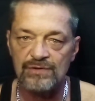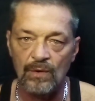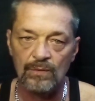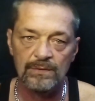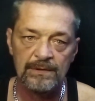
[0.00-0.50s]

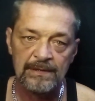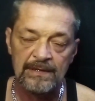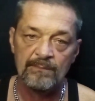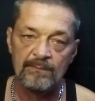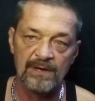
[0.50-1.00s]
So
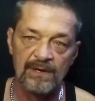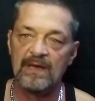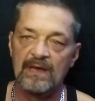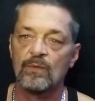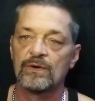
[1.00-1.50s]

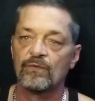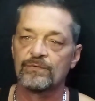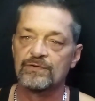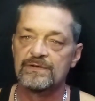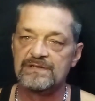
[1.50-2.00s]
Monday, I went
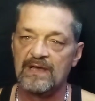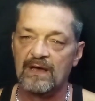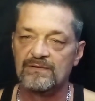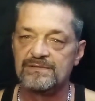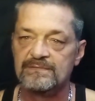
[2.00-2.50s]
over to his
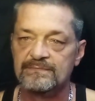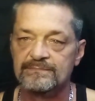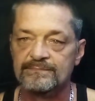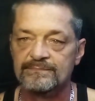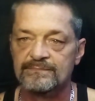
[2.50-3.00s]
house,
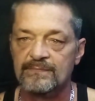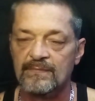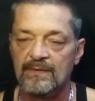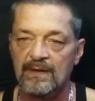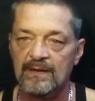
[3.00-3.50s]

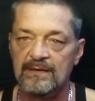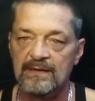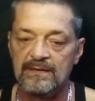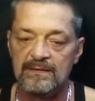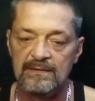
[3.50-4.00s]

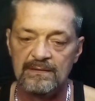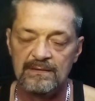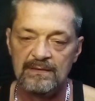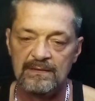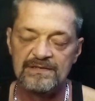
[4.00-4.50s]
and he, uh,
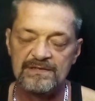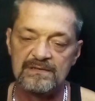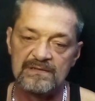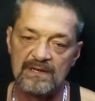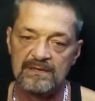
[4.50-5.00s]
he
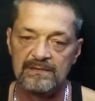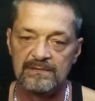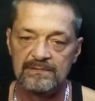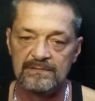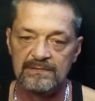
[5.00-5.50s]
says, uh,
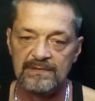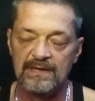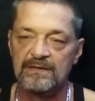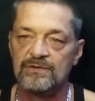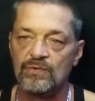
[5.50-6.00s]

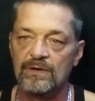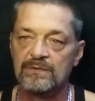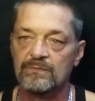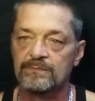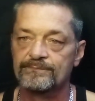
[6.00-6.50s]
"Get in the
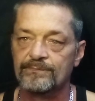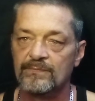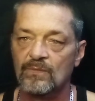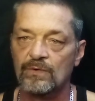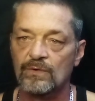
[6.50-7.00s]
truck.
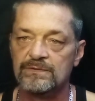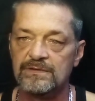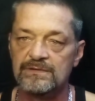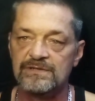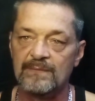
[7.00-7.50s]
We're
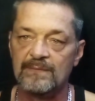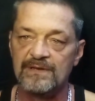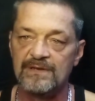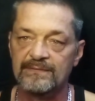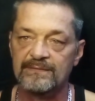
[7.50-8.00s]
going to the
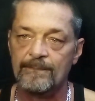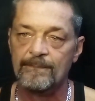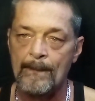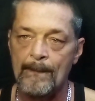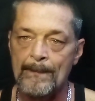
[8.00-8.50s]
job site."
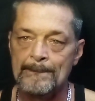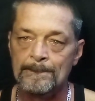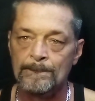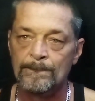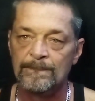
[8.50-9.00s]

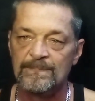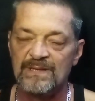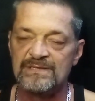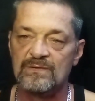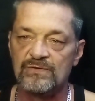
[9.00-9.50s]

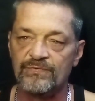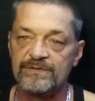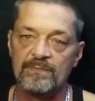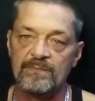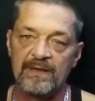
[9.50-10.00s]
I said, "There's
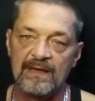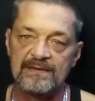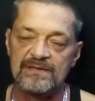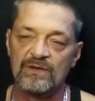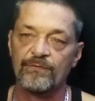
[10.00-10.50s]
something I
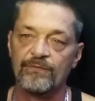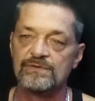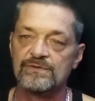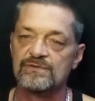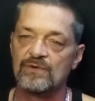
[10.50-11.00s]
got to tell you
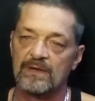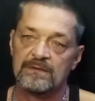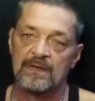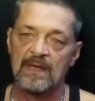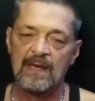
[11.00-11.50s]
first. and
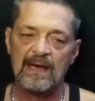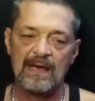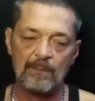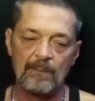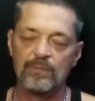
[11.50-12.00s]
so
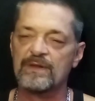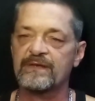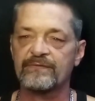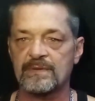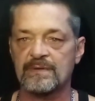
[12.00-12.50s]
I, I
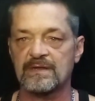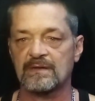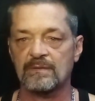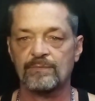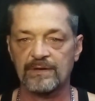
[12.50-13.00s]
believe in
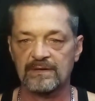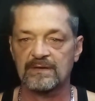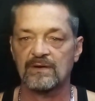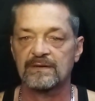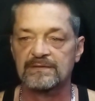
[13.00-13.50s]
being
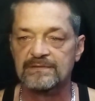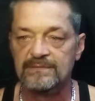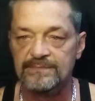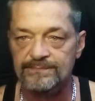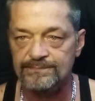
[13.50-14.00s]
completely honest.